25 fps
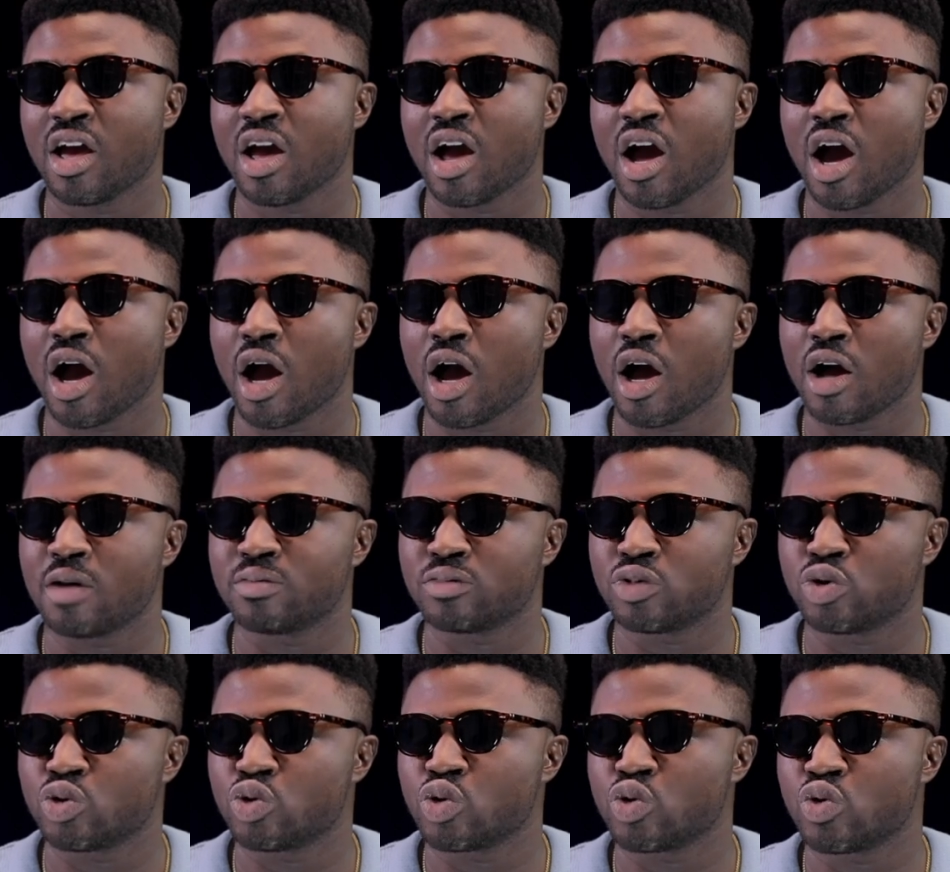
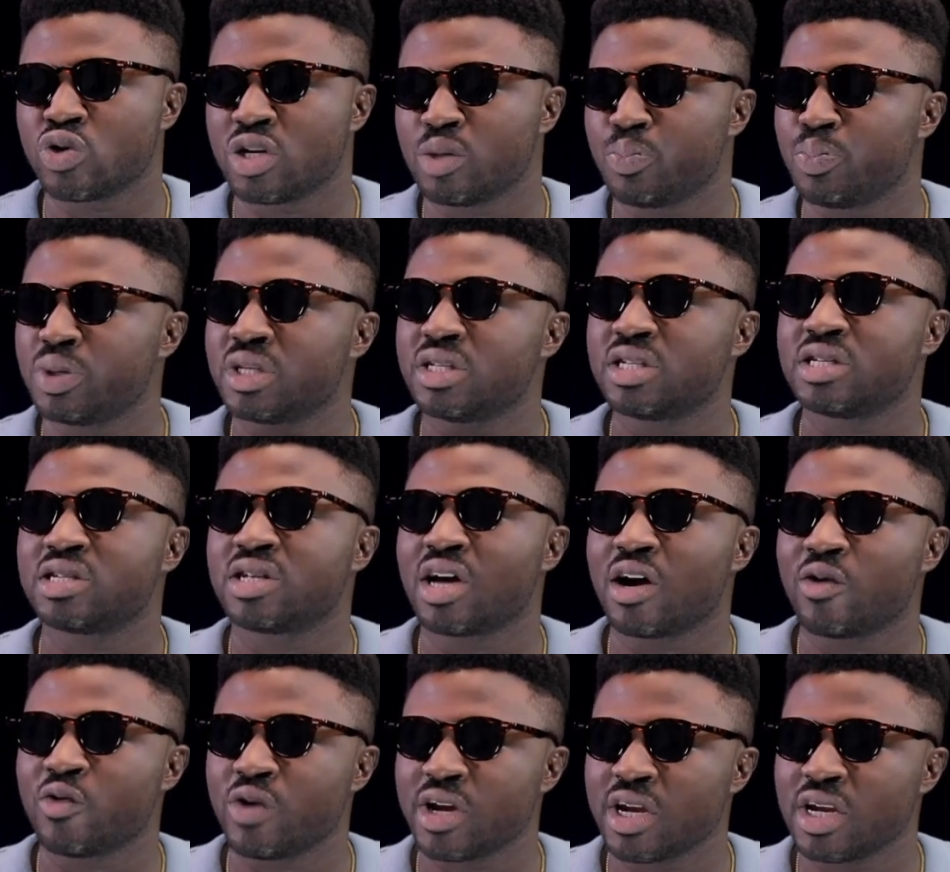So the pieces
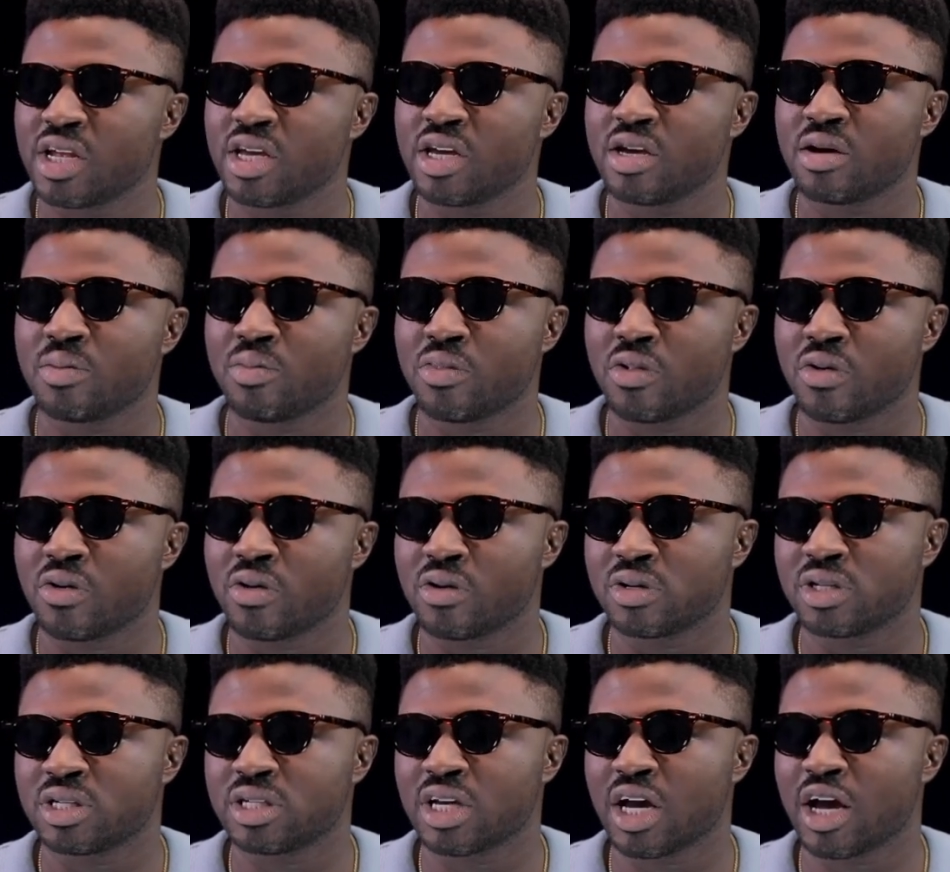are ready,
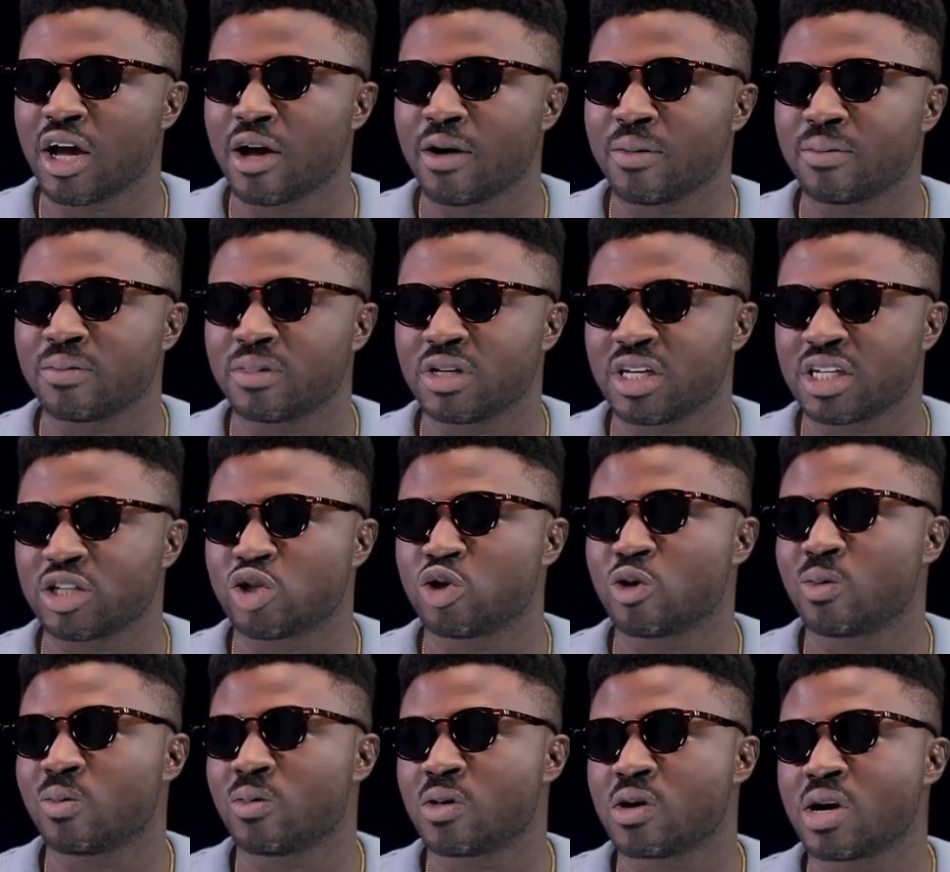but there are
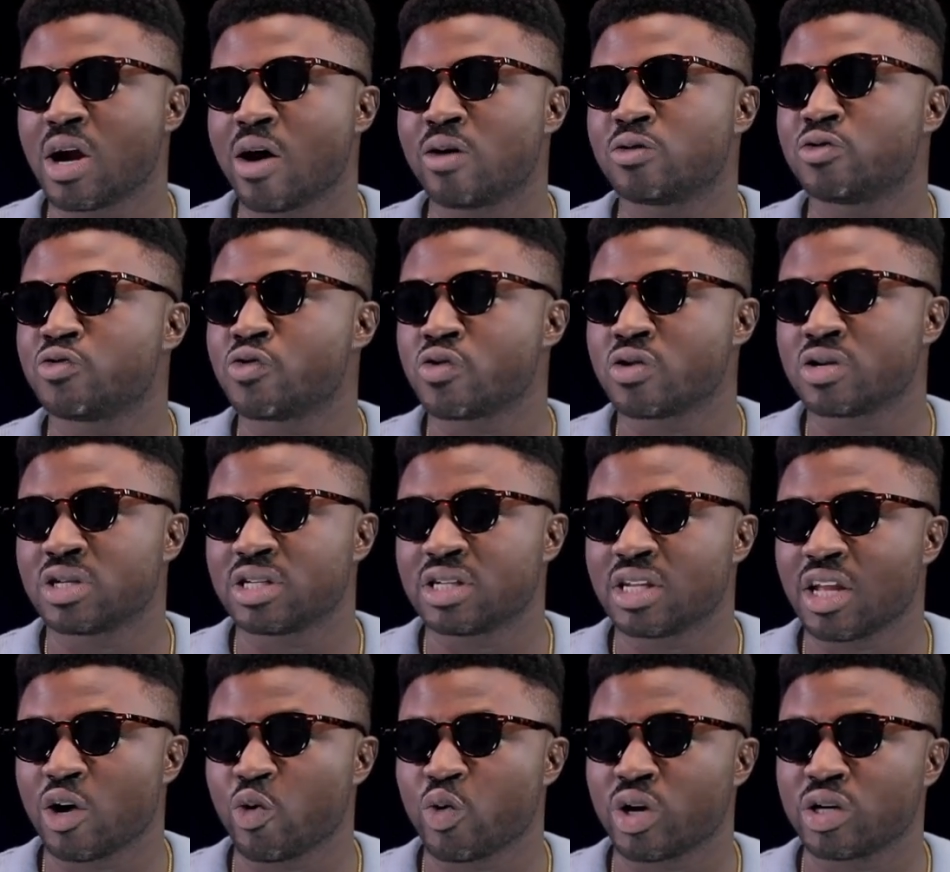some ground runs
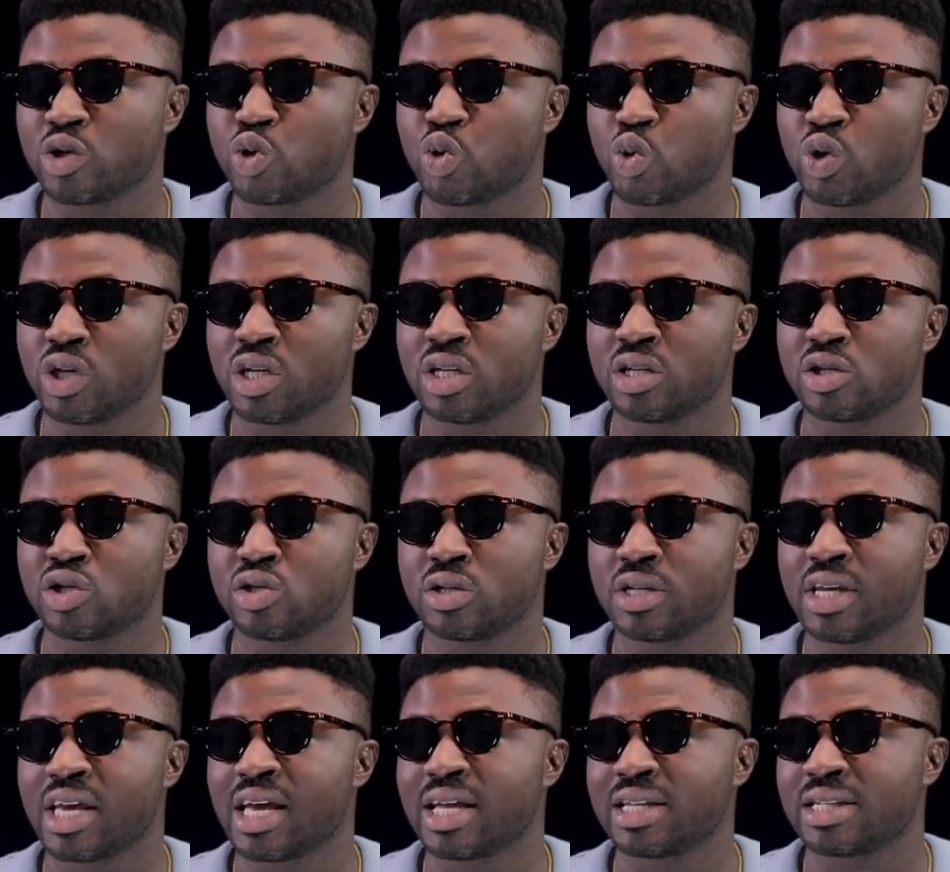that we are doing to
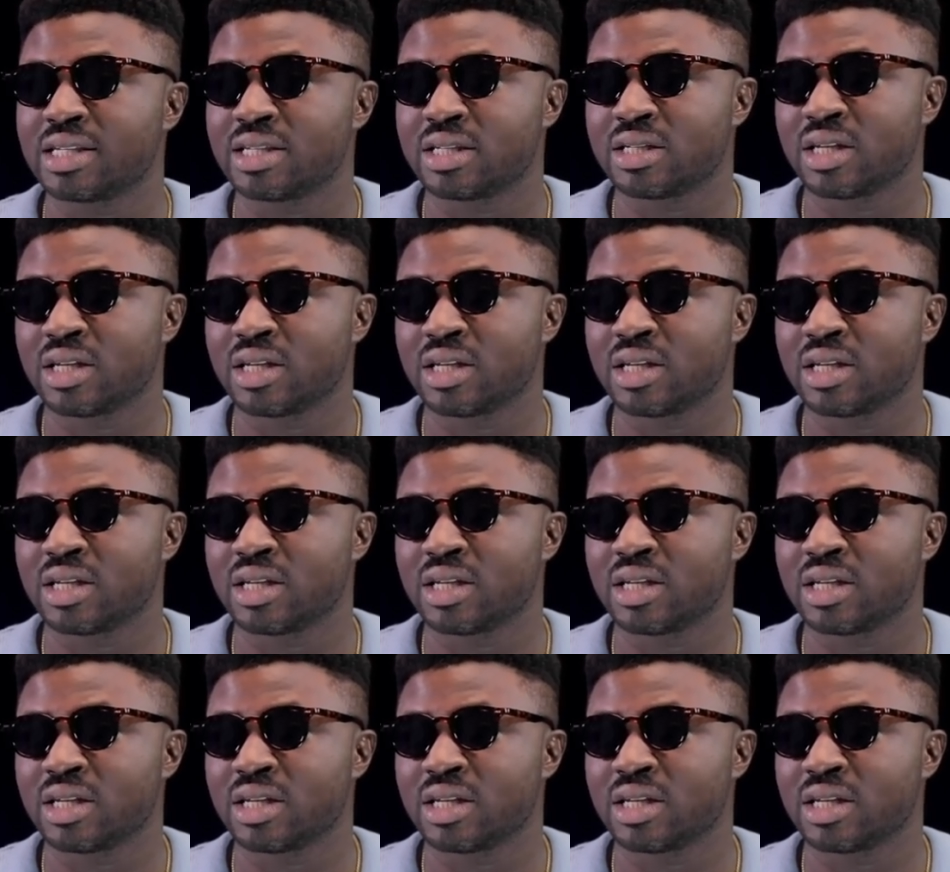get